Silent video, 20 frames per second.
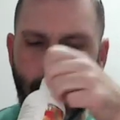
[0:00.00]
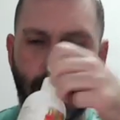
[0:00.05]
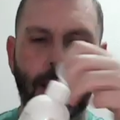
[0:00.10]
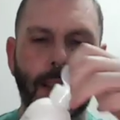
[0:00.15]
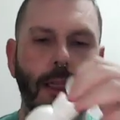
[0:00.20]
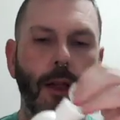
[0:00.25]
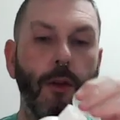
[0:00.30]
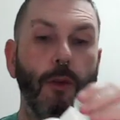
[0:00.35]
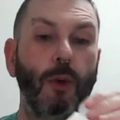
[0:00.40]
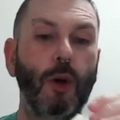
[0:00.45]

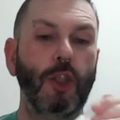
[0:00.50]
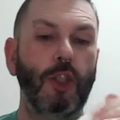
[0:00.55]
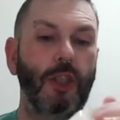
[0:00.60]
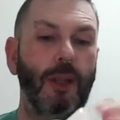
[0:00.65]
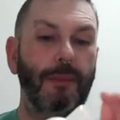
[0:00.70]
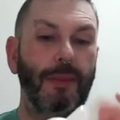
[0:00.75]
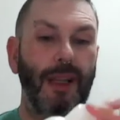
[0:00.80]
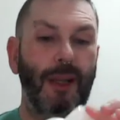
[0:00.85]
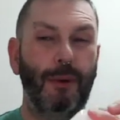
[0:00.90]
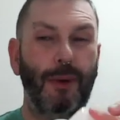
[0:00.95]
Now the washing
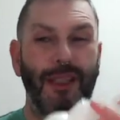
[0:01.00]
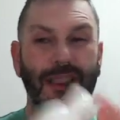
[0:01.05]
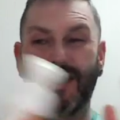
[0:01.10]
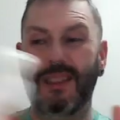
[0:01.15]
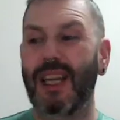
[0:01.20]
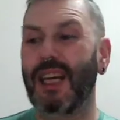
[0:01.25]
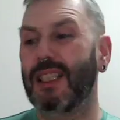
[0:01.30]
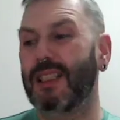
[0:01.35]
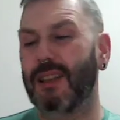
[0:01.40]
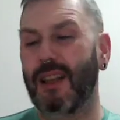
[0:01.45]
up liquid
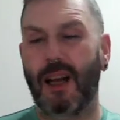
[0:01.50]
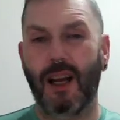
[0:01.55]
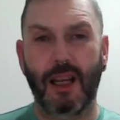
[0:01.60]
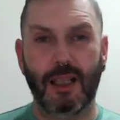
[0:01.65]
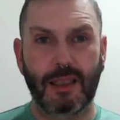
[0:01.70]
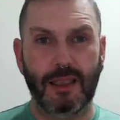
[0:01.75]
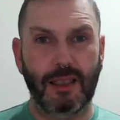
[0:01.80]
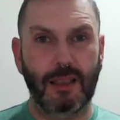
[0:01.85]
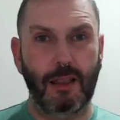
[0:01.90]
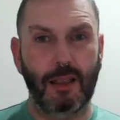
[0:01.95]
does
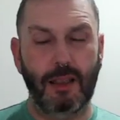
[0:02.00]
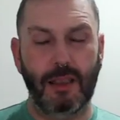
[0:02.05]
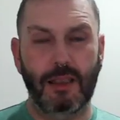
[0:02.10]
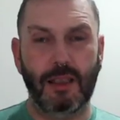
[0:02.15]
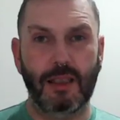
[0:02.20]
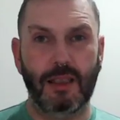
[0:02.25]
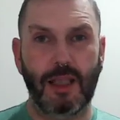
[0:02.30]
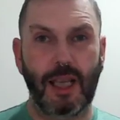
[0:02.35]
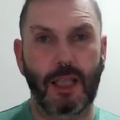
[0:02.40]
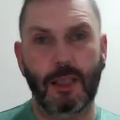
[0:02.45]
last
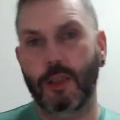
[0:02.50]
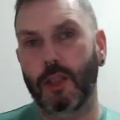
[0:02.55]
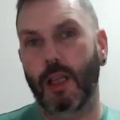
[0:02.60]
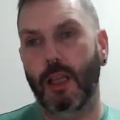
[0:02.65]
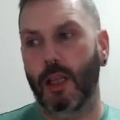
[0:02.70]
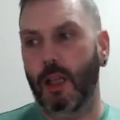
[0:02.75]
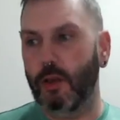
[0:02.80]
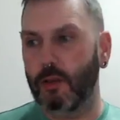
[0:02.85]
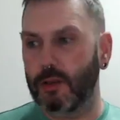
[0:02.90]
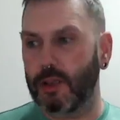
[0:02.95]
such a
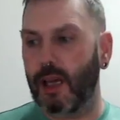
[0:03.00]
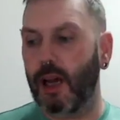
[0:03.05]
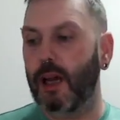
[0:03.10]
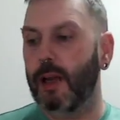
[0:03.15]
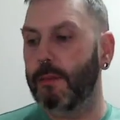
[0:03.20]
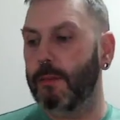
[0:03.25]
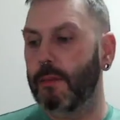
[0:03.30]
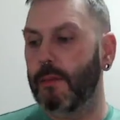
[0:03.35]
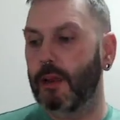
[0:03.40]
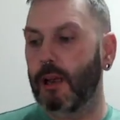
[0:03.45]
long
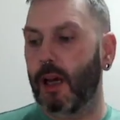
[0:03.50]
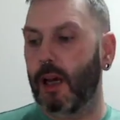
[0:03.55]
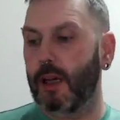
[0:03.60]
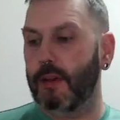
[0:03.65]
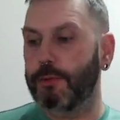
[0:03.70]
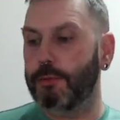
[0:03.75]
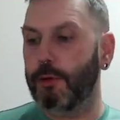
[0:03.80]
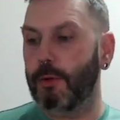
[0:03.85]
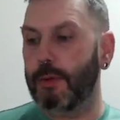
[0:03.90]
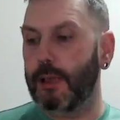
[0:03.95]
time.
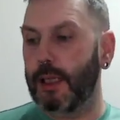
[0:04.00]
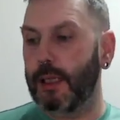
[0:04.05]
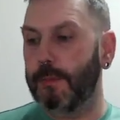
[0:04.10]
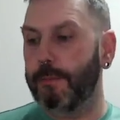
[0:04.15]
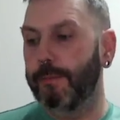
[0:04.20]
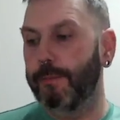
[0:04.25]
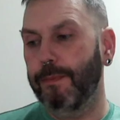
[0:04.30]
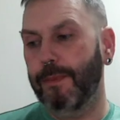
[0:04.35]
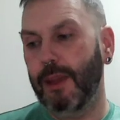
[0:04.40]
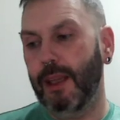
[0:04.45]
I've probably
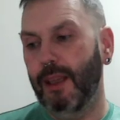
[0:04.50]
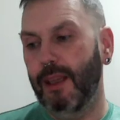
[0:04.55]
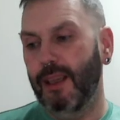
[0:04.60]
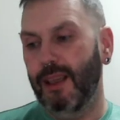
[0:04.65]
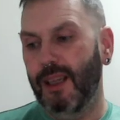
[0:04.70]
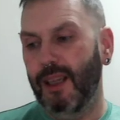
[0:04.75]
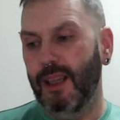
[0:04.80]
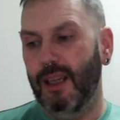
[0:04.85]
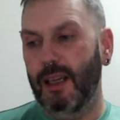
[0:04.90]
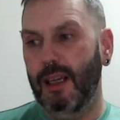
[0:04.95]

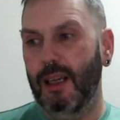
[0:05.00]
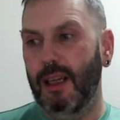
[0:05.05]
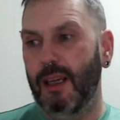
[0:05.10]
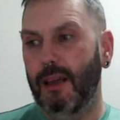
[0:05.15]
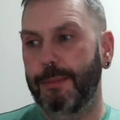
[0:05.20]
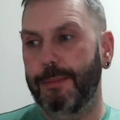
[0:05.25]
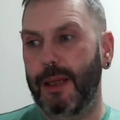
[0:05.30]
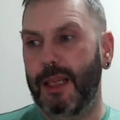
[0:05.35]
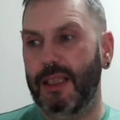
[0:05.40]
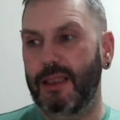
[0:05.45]

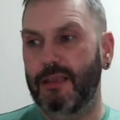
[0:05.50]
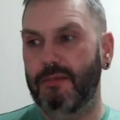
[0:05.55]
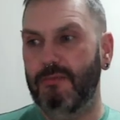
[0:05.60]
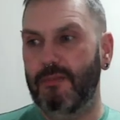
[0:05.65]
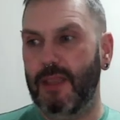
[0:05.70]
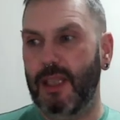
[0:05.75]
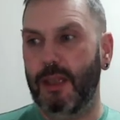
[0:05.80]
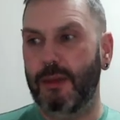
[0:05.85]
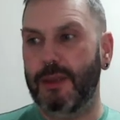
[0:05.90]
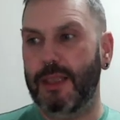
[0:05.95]
been
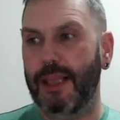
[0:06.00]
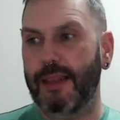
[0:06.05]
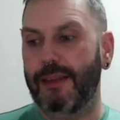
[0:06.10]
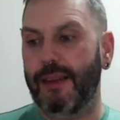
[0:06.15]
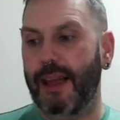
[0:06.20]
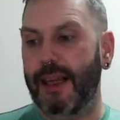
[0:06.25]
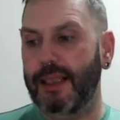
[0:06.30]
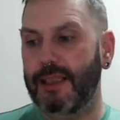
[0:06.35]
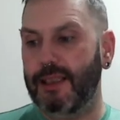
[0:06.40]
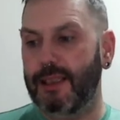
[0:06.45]
using
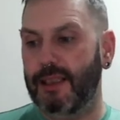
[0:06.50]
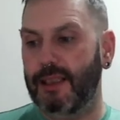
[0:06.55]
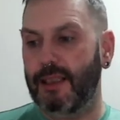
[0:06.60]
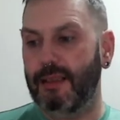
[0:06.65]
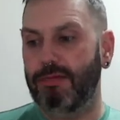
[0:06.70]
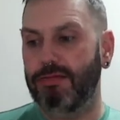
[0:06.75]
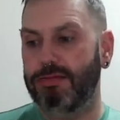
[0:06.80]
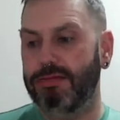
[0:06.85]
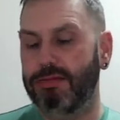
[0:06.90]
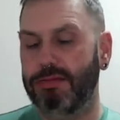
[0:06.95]

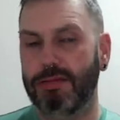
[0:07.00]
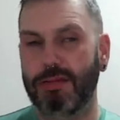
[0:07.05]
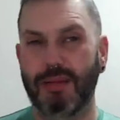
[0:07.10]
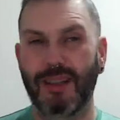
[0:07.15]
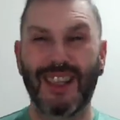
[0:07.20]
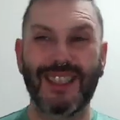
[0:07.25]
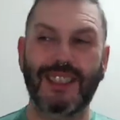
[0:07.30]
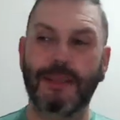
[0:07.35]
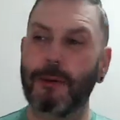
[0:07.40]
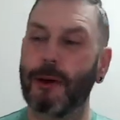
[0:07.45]
this,
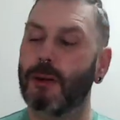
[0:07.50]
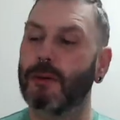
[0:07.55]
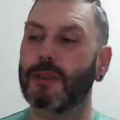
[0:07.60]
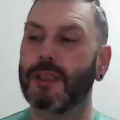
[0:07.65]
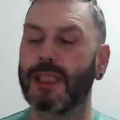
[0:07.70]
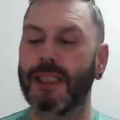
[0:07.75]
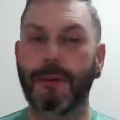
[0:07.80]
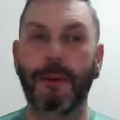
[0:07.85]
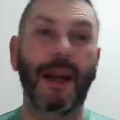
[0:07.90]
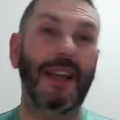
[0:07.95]
I
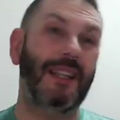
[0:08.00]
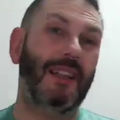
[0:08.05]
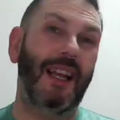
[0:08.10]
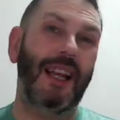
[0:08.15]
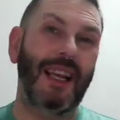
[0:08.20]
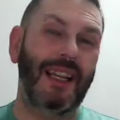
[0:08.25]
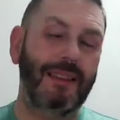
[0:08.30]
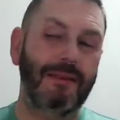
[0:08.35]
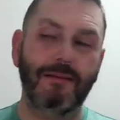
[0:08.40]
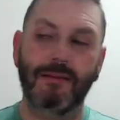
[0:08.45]
suppose it depends.
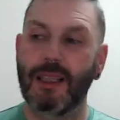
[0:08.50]
I